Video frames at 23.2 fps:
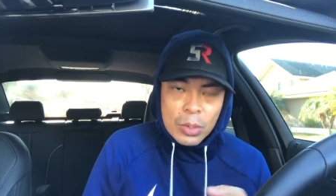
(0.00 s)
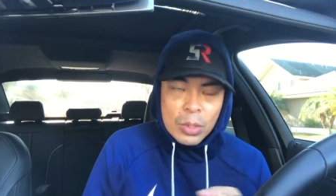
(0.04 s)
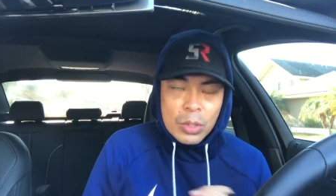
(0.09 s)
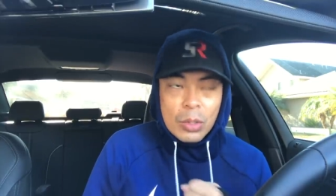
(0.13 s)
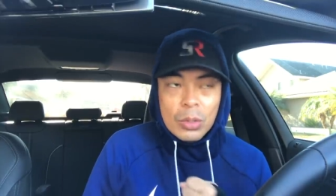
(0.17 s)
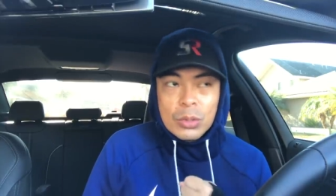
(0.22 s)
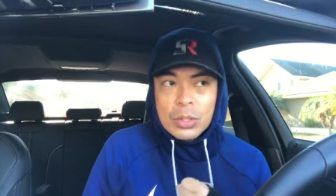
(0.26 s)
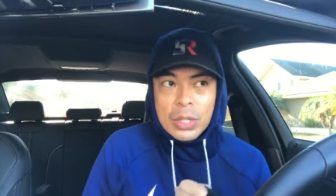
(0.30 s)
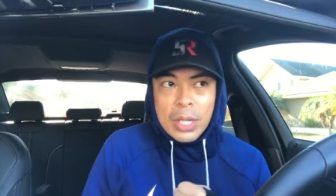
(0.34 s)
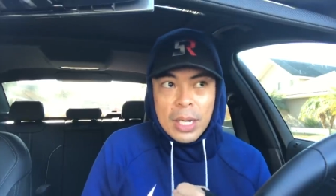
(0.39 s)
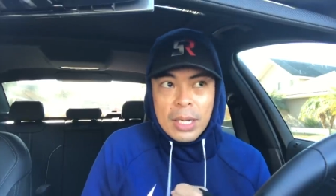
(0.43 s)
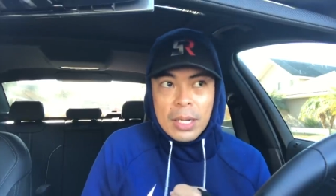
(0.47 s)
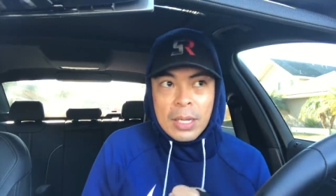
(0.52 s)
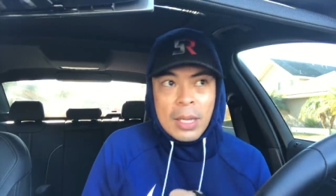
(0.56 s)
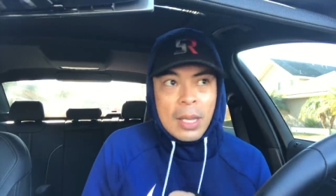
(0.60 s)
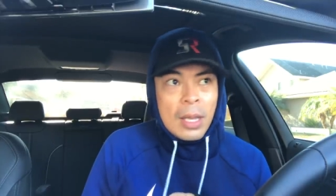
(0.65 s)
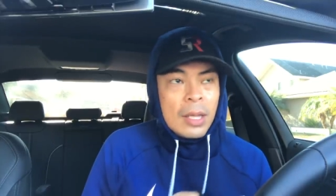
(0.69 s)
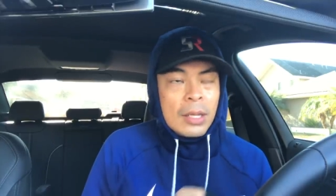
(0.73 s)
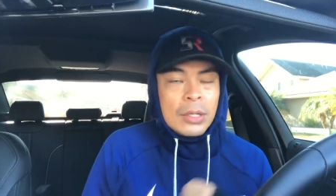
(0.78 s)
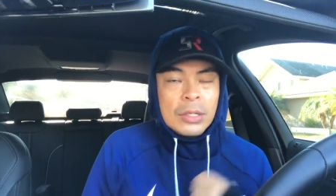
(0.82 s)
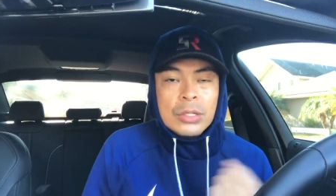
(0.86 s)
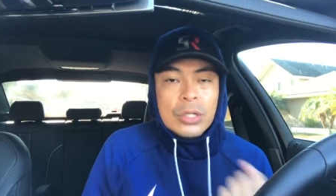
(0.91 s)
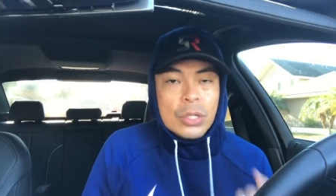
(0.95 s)
You don't try to
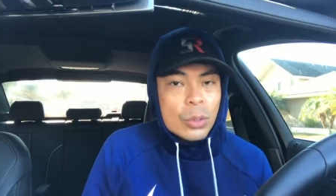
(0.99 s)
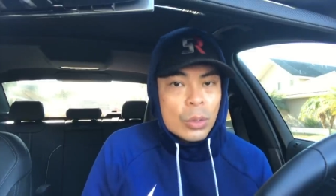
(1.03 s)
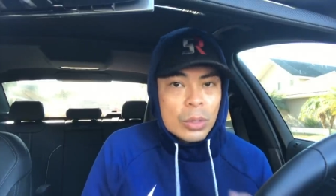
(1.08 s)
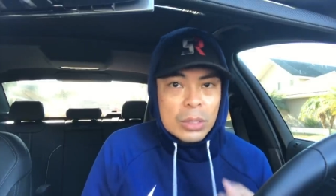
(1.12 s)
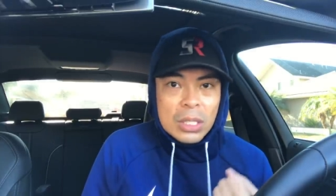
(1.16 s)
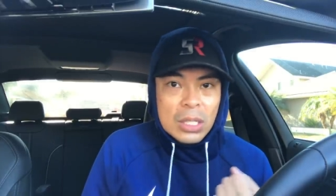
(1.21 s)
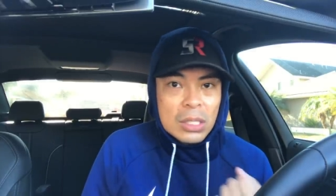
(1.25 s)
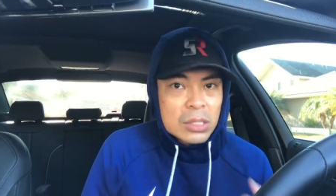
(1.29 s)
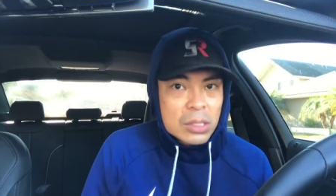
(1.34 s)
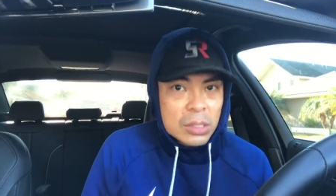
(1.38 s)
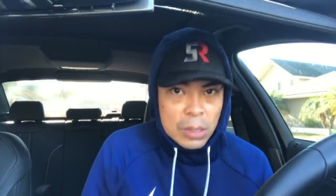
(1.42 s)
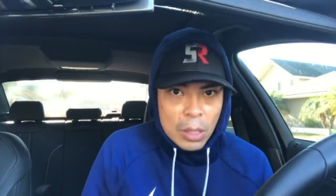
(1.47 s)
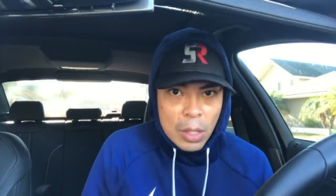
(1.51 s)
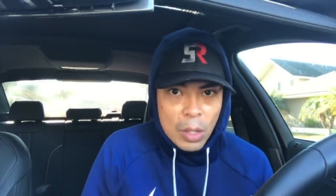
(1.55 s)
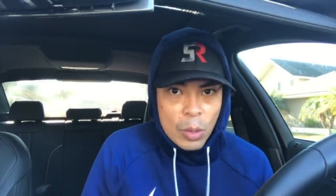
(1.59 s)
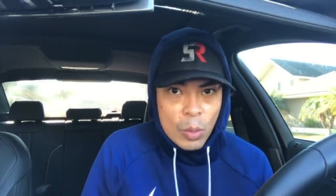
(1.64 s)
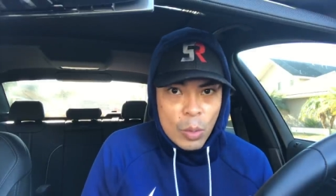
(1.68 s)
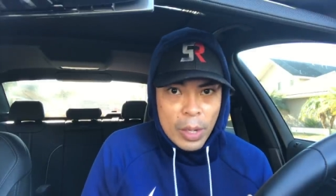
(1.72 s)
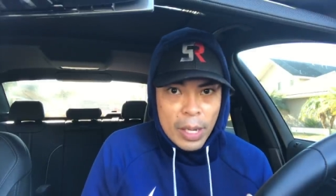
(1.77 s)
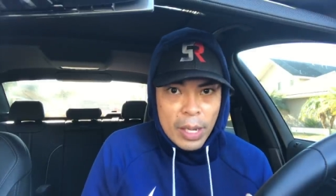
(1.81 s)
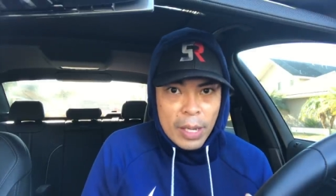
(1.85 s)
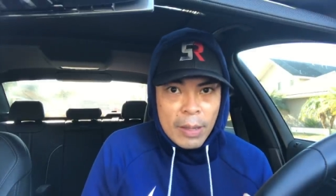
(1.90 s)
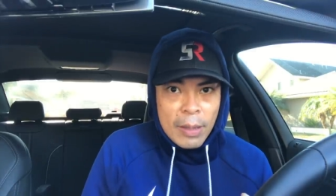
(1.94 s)
do it the slow
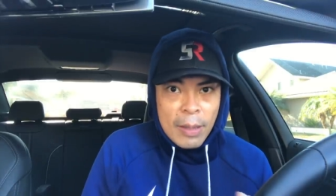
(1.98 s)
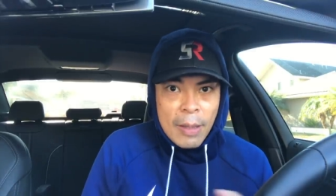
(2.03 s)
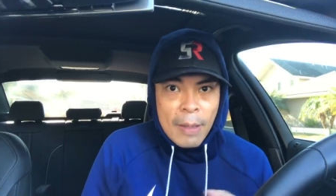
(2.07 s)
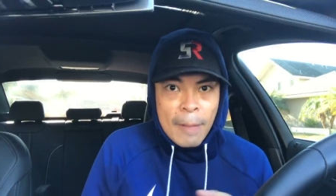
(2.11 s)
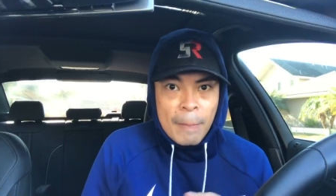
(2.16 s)
way.